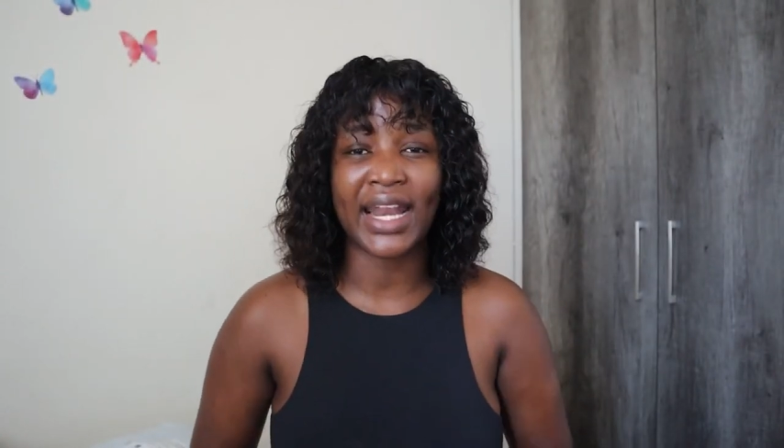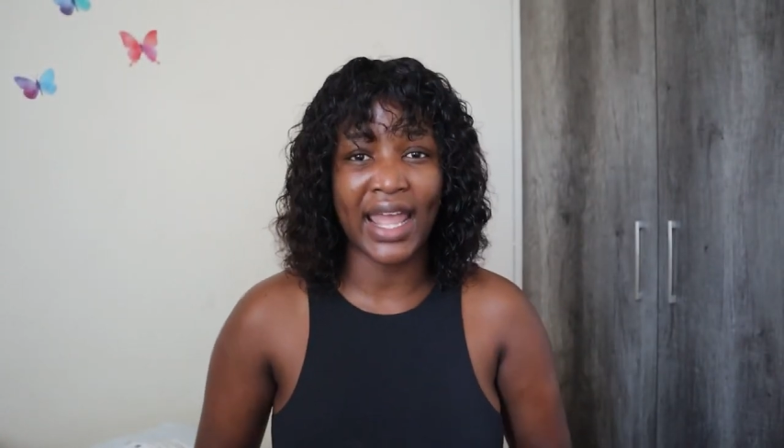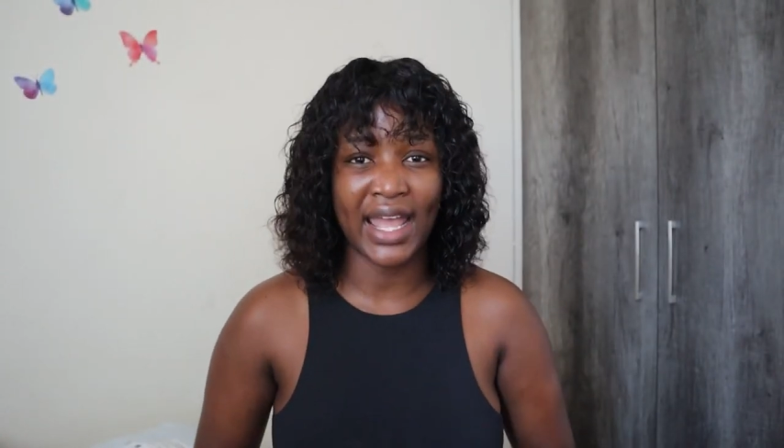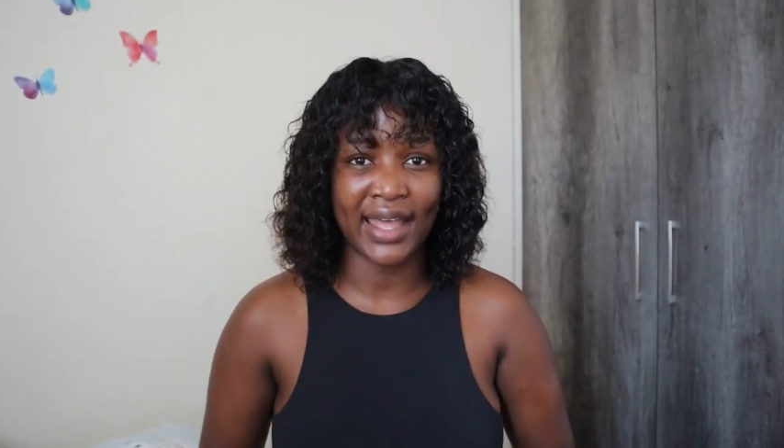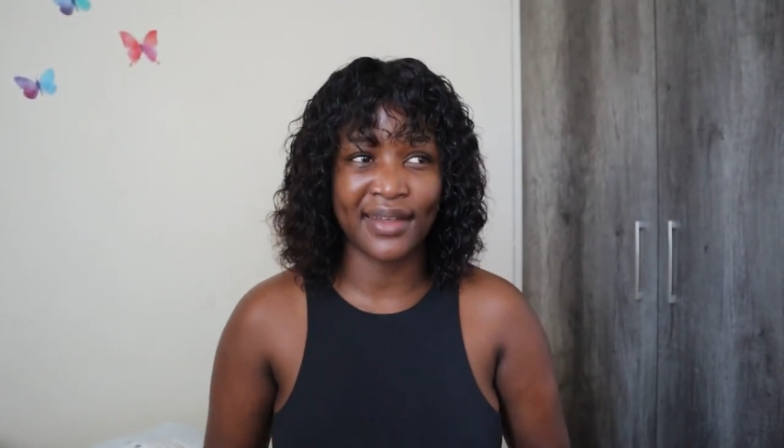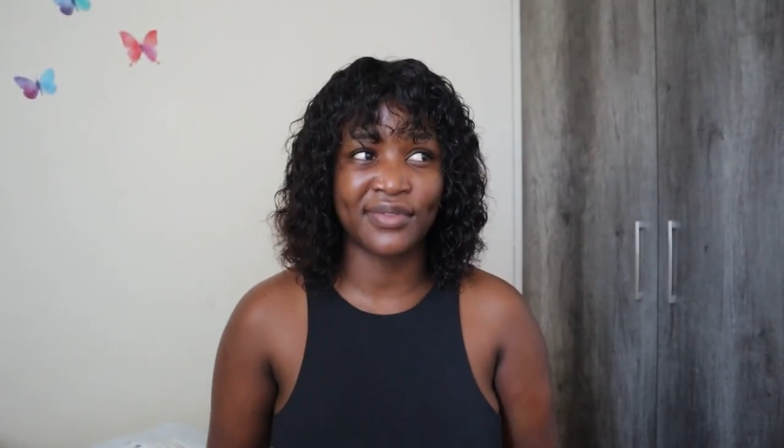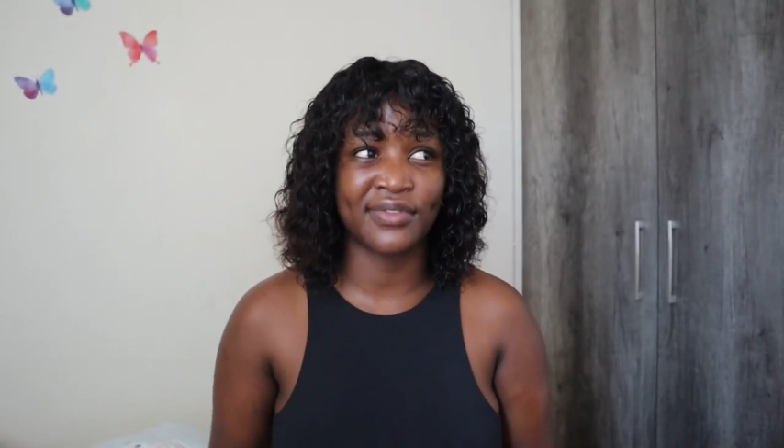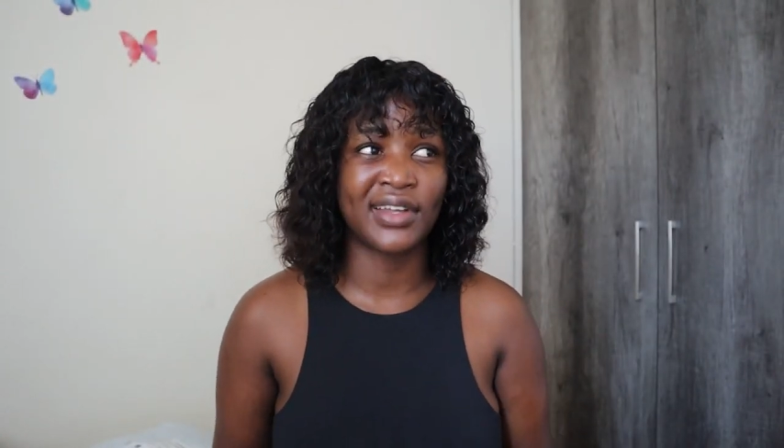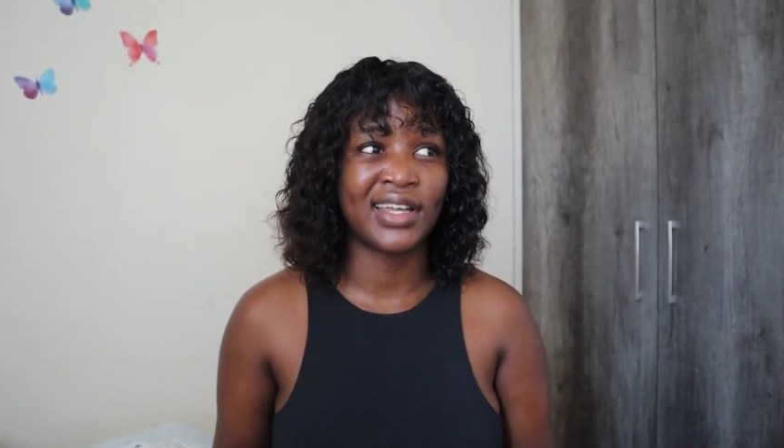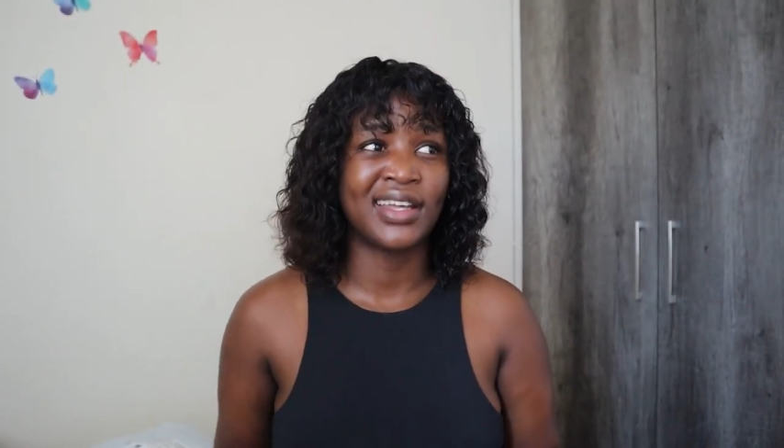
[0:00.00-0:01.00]
I have,
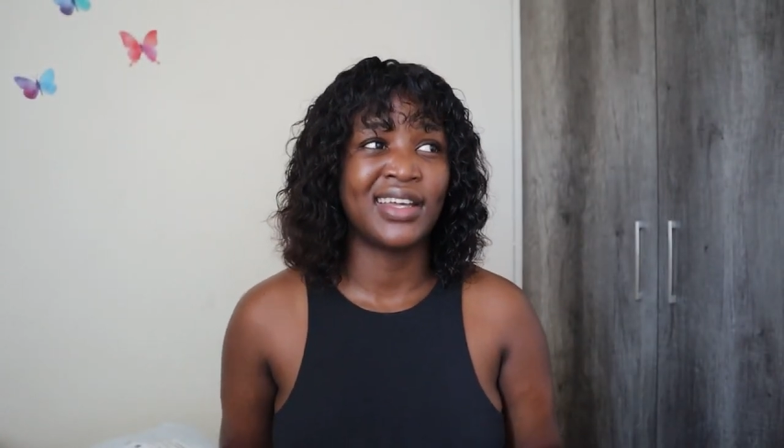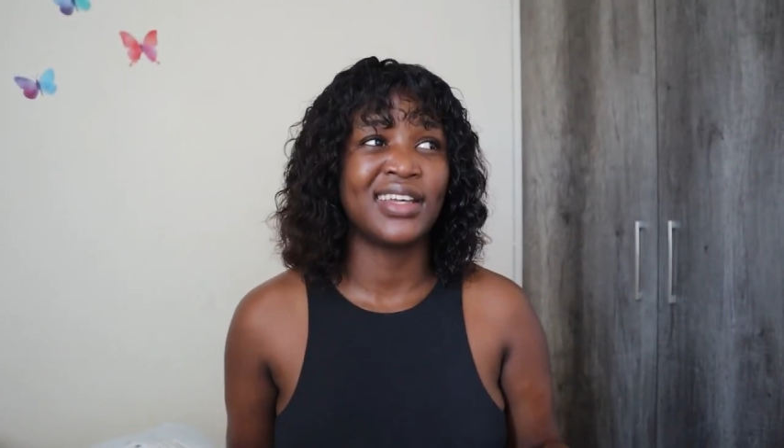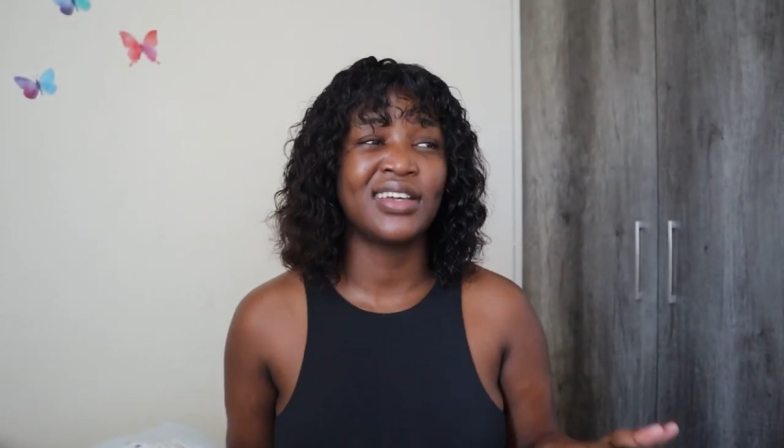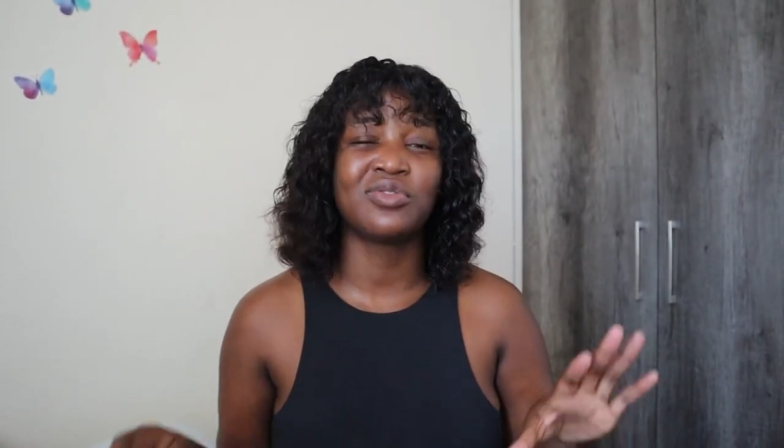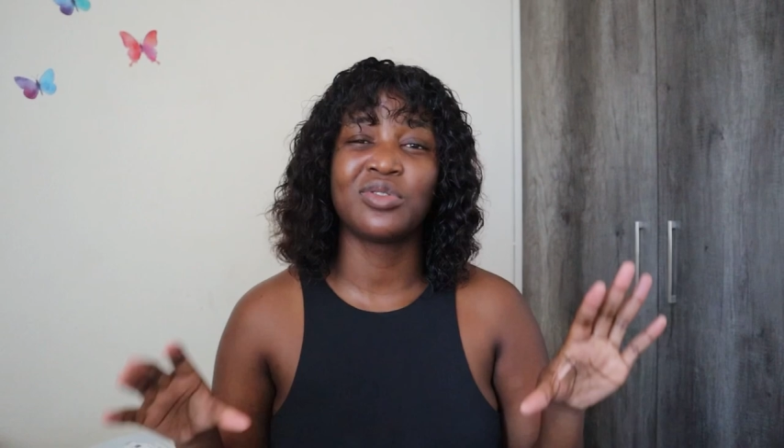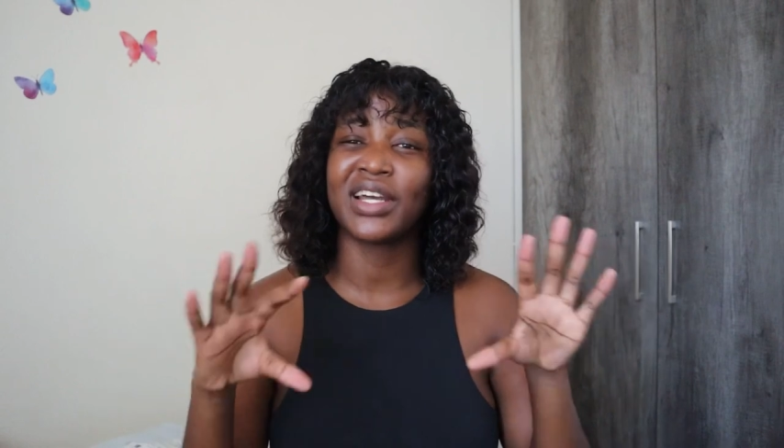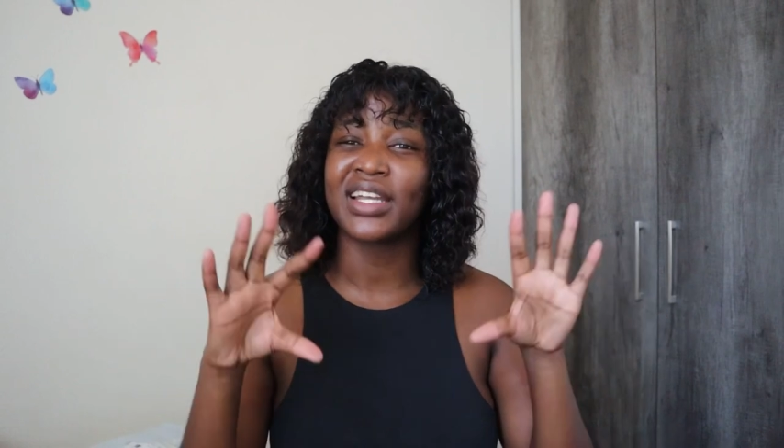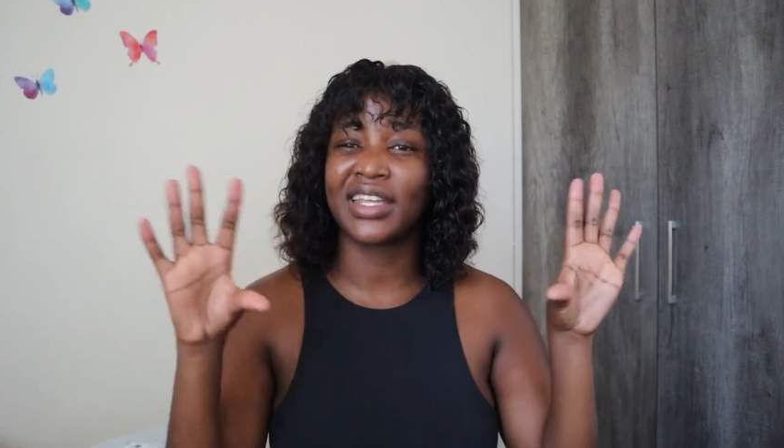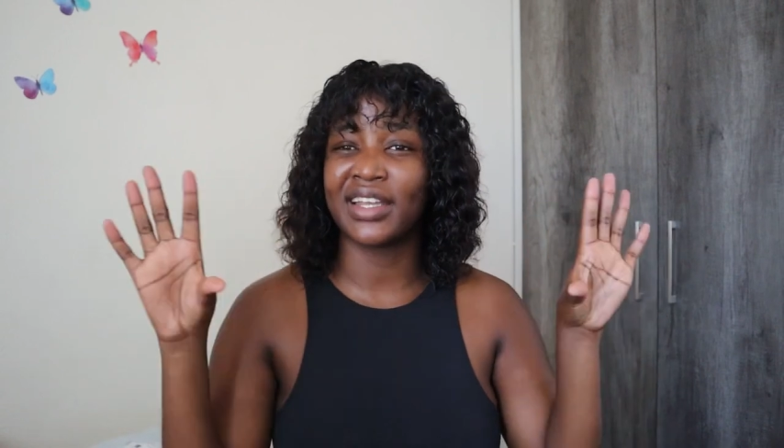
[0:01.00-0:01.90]
if we're